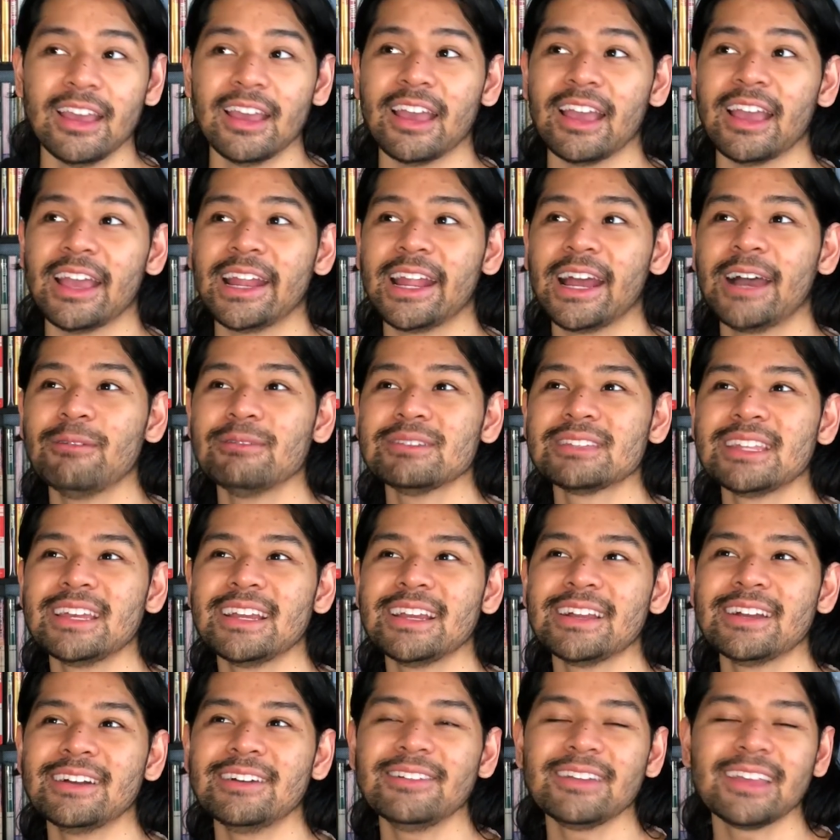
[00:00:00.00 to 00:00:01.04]
And I was
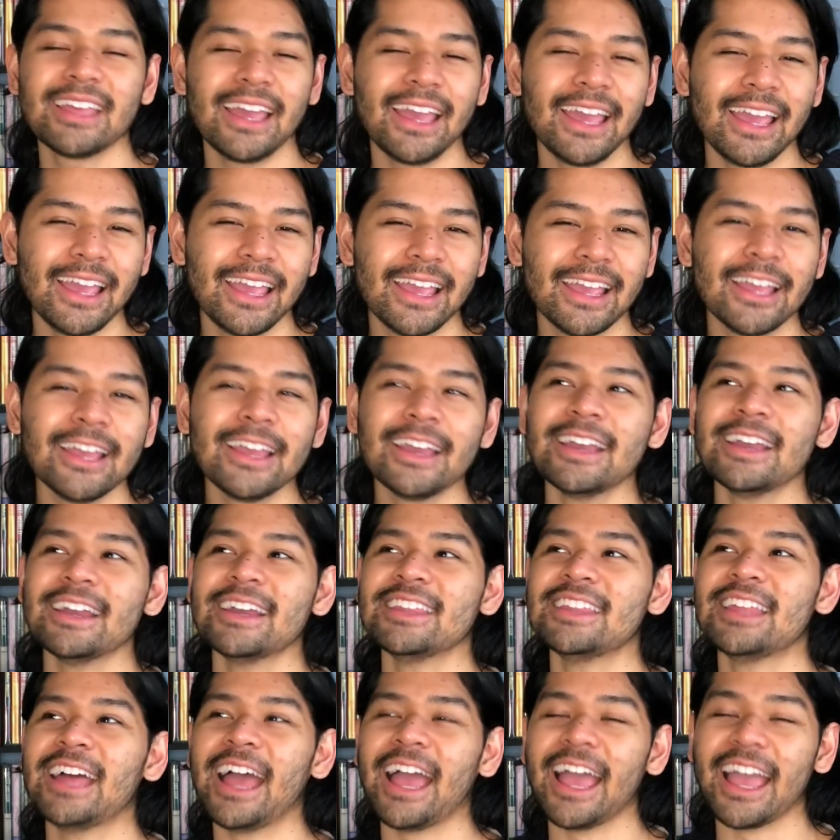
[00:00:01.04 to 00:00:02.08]
like, okay, the